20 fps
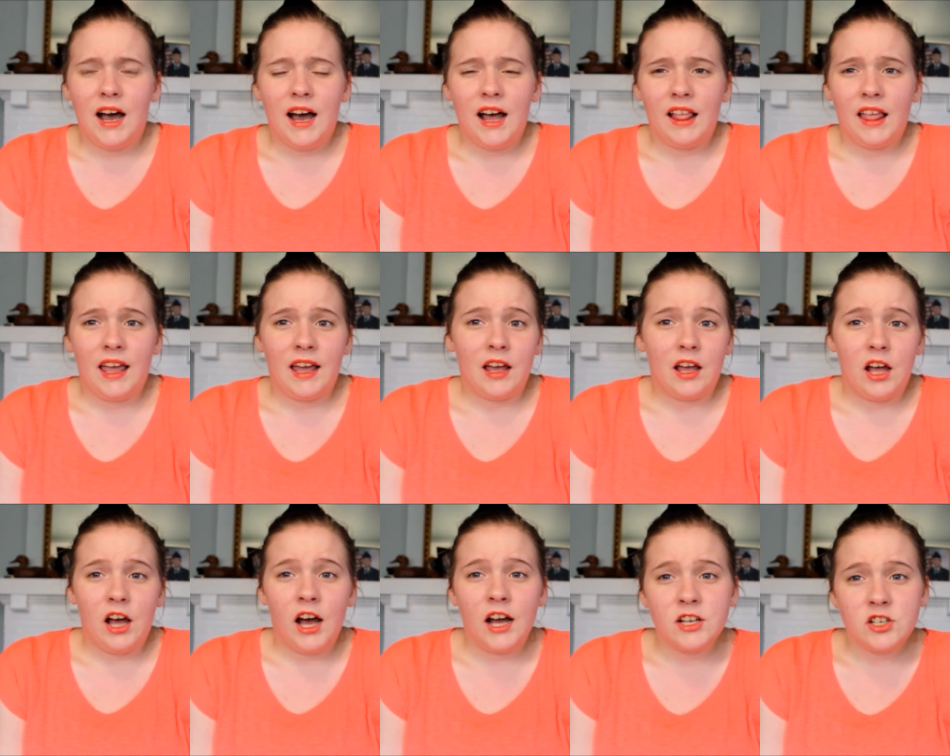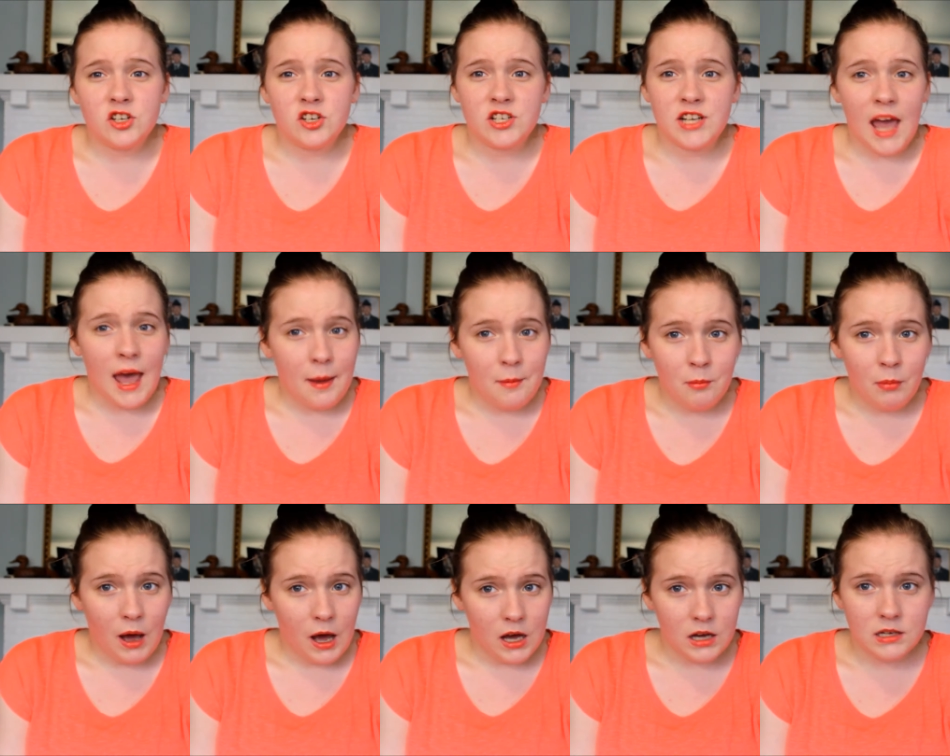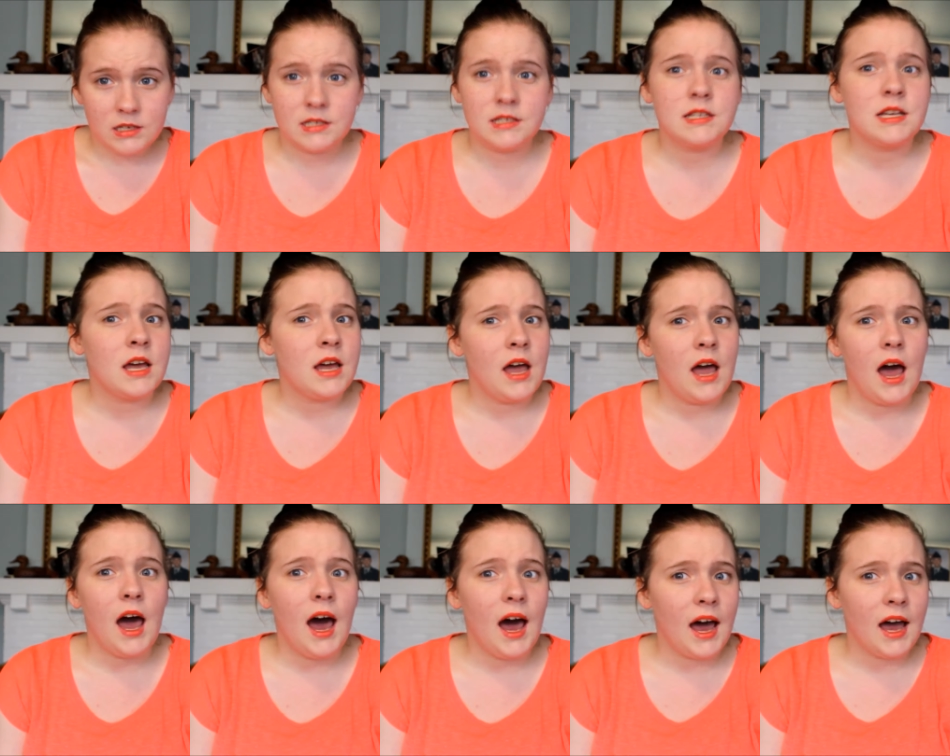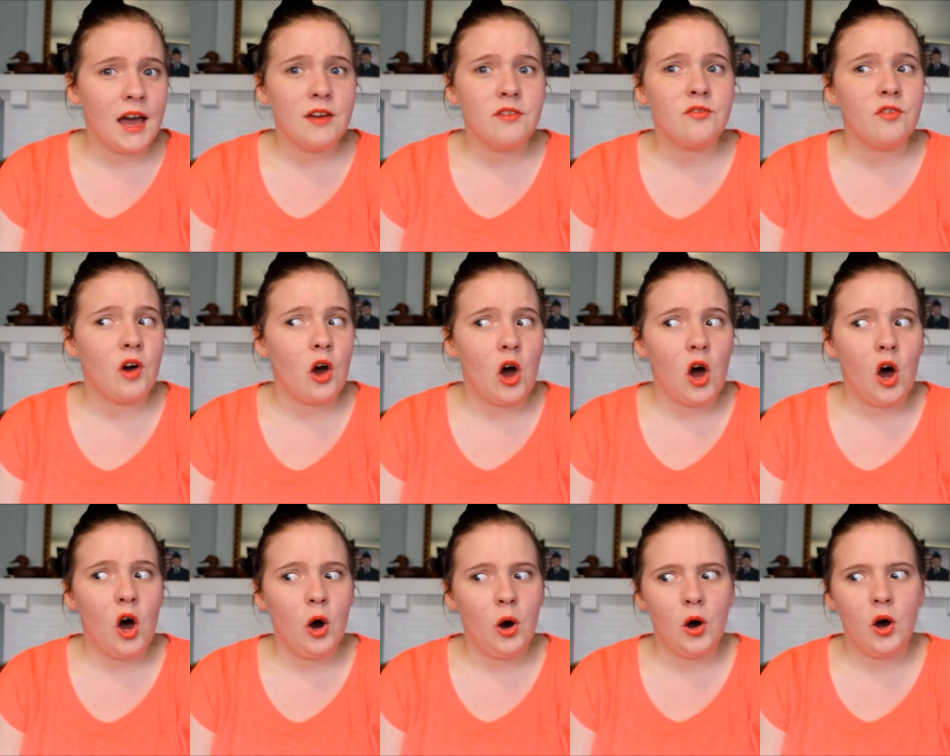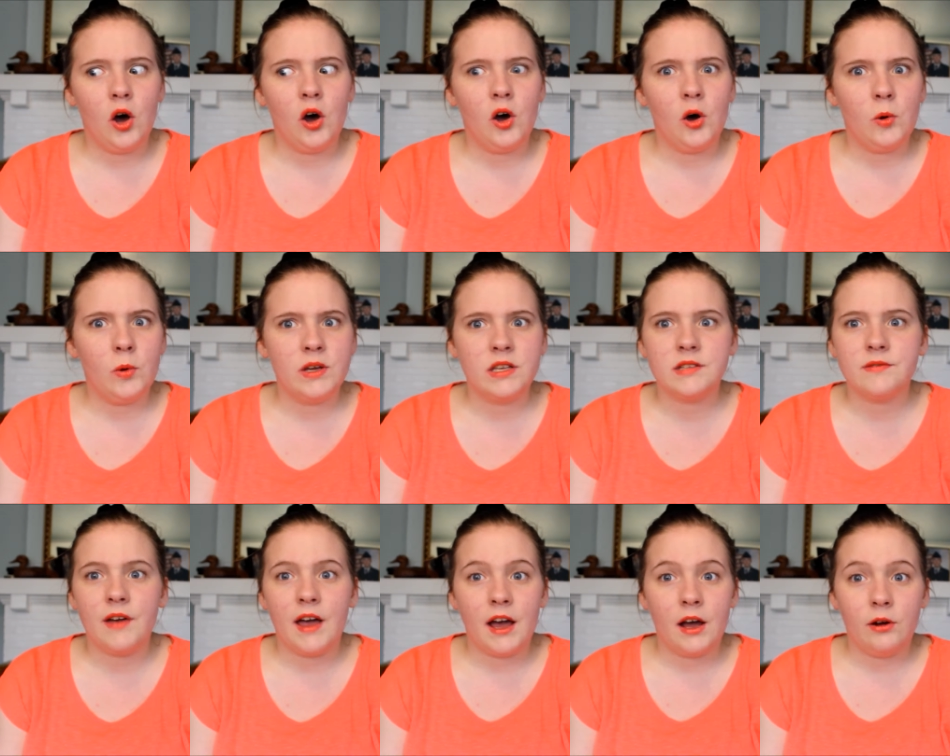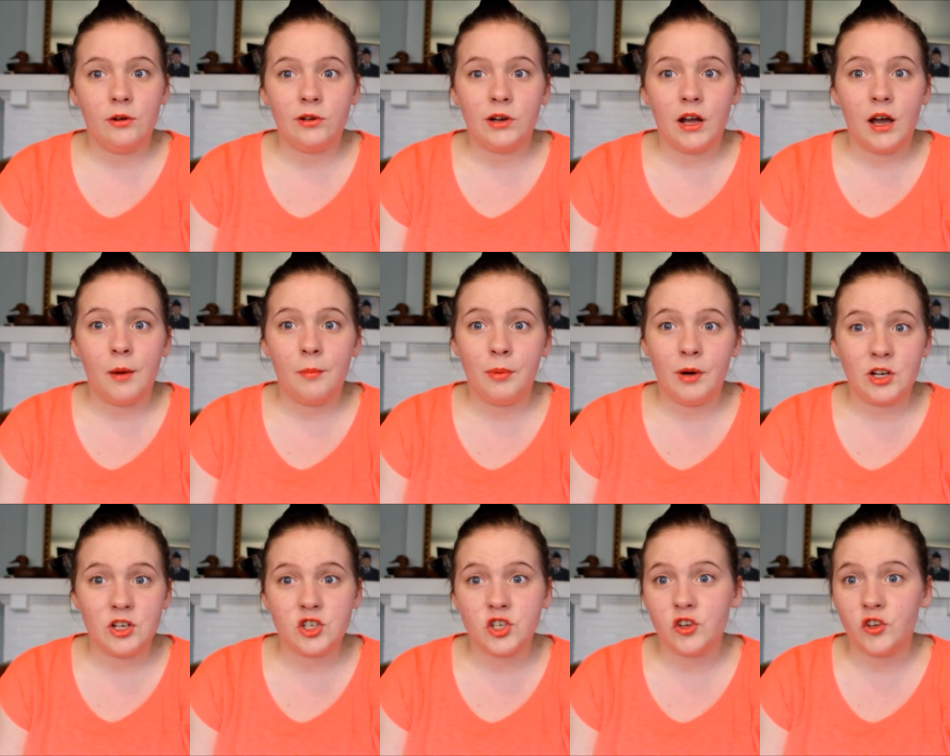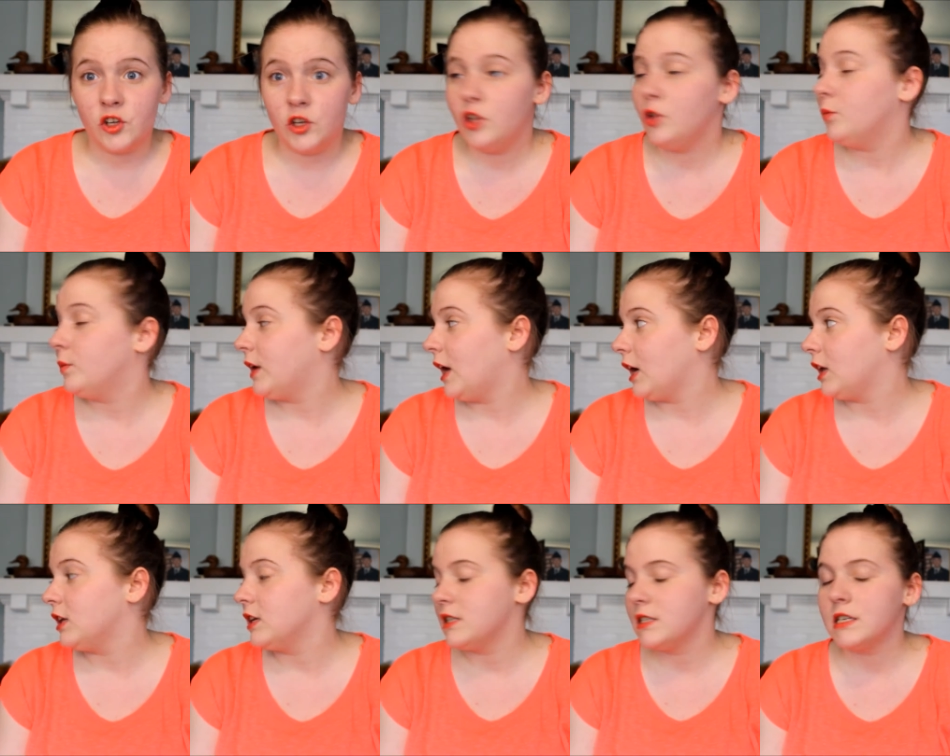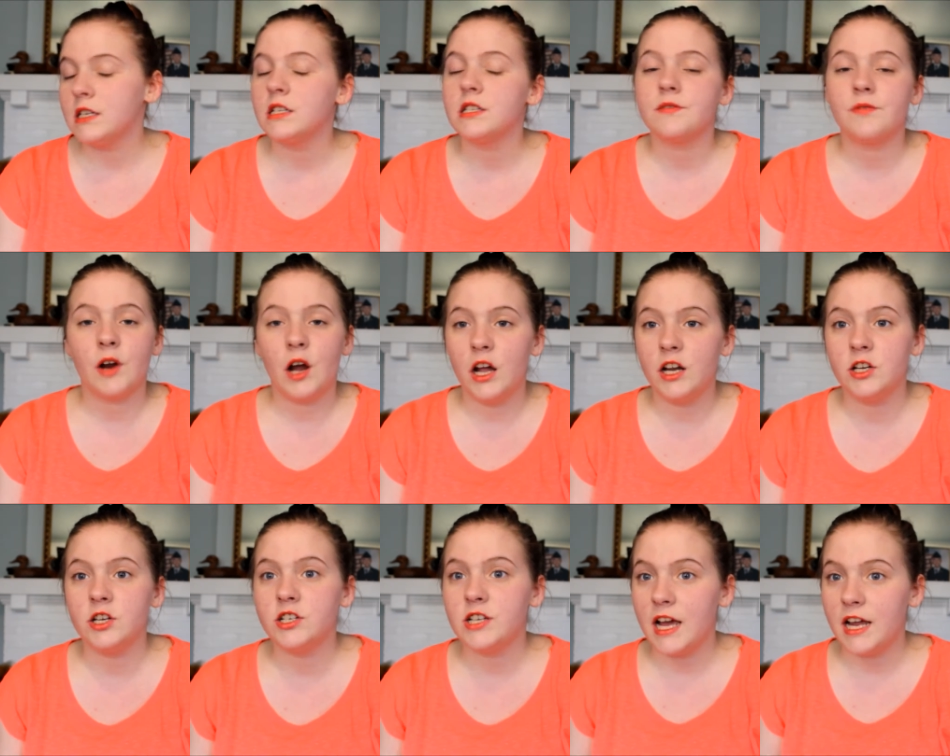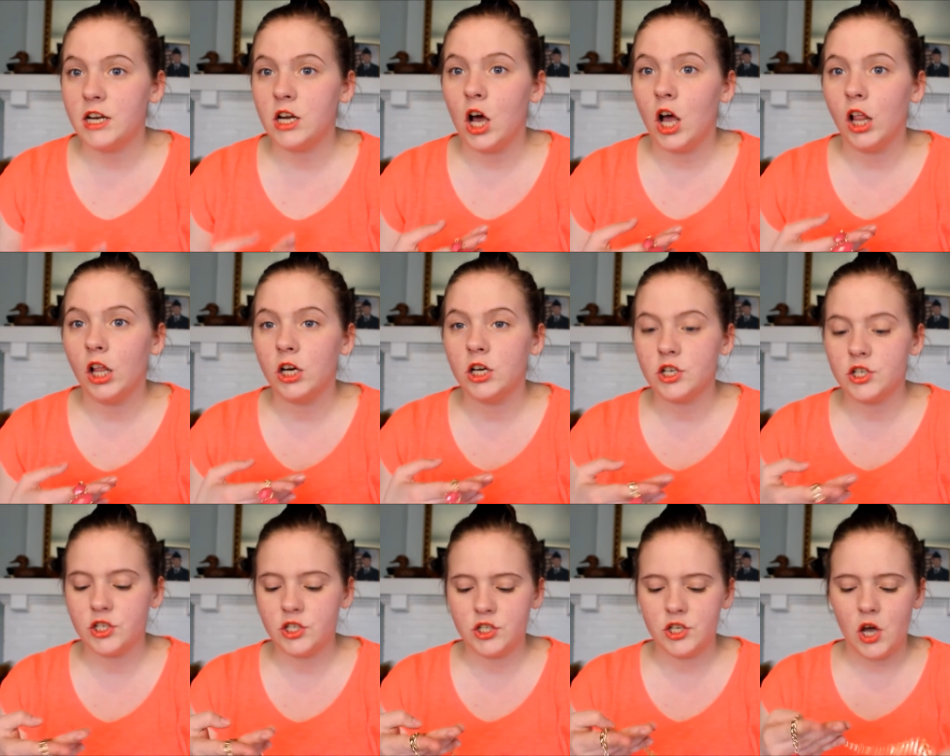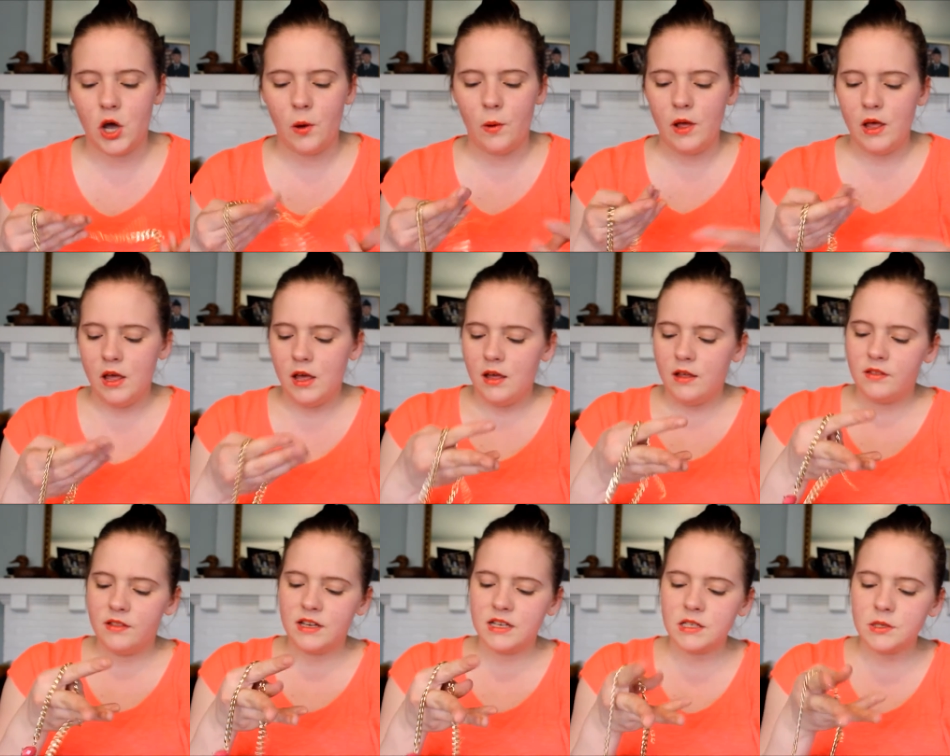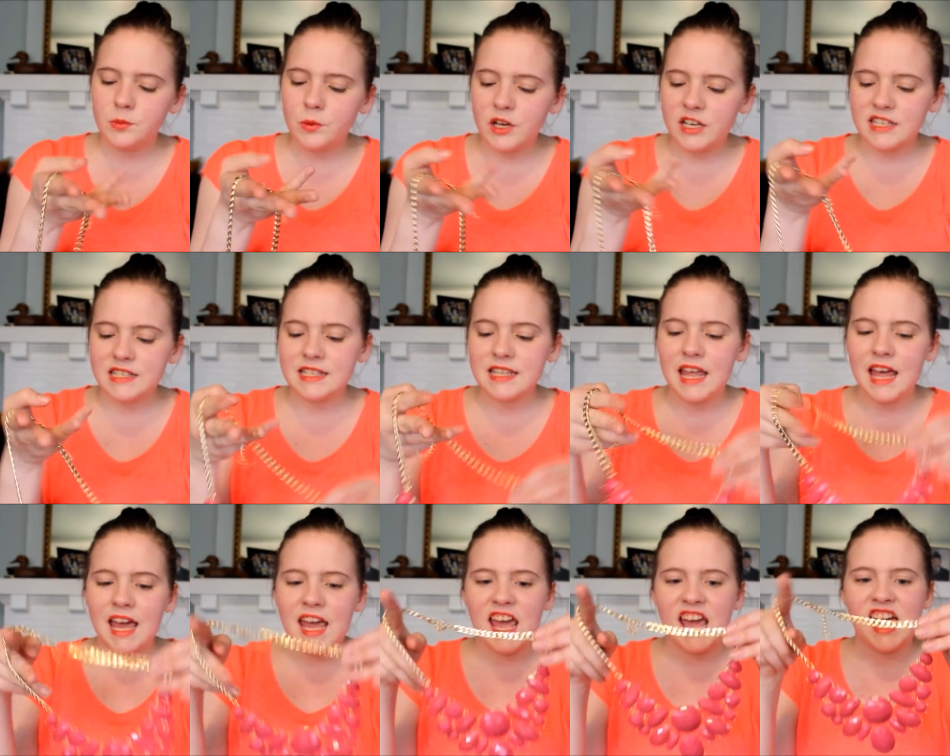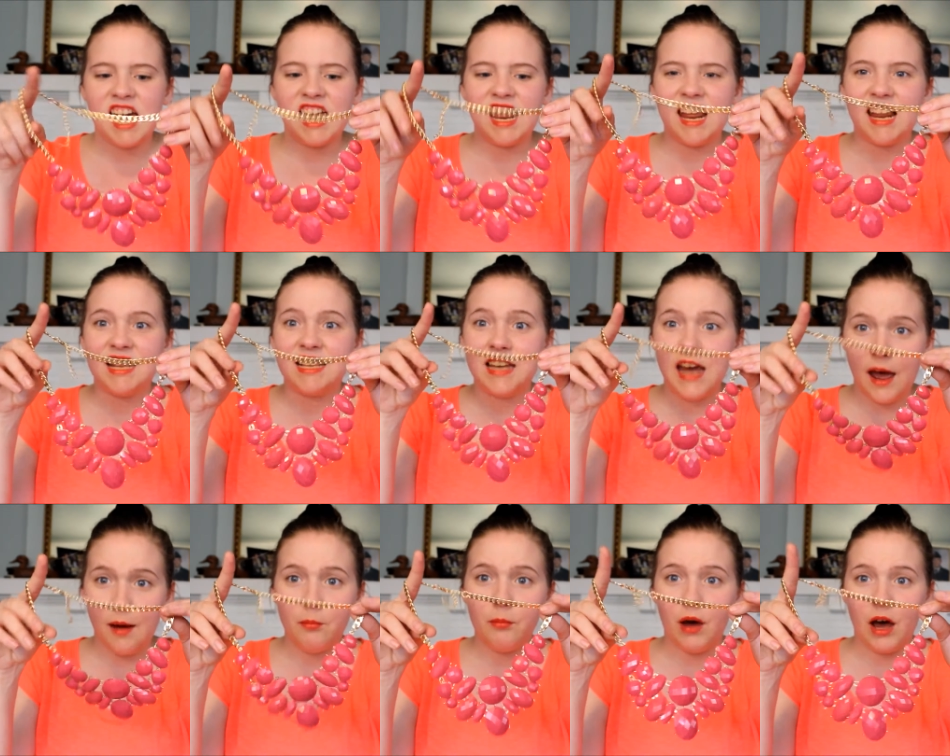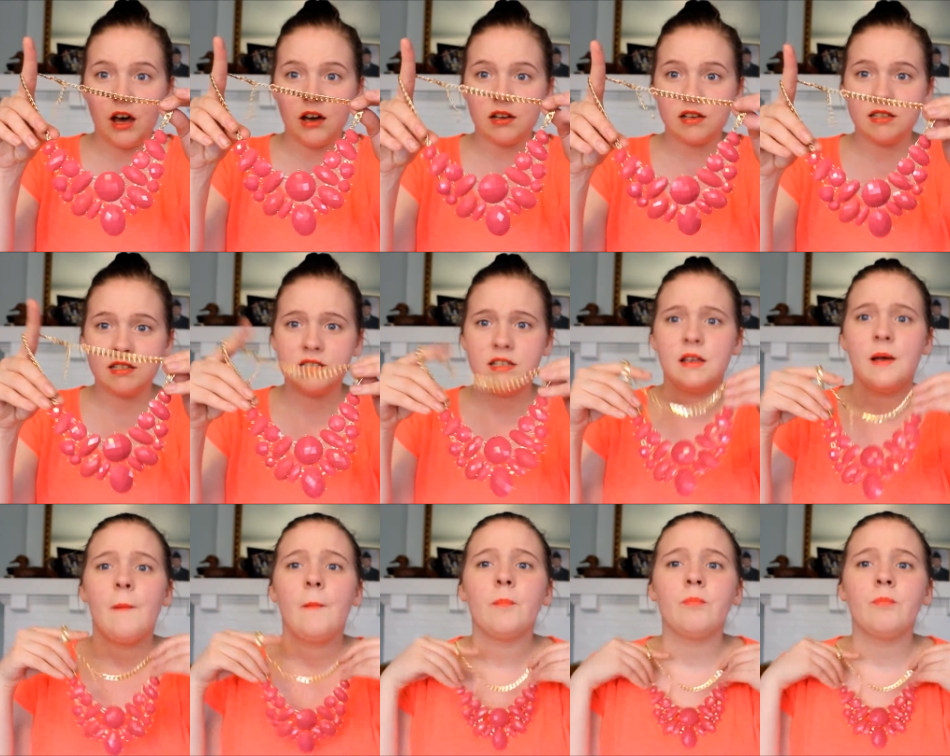like under 10 bucks. I've always found a bunch of cute necklaces for under $10. So this was like 10 bucks.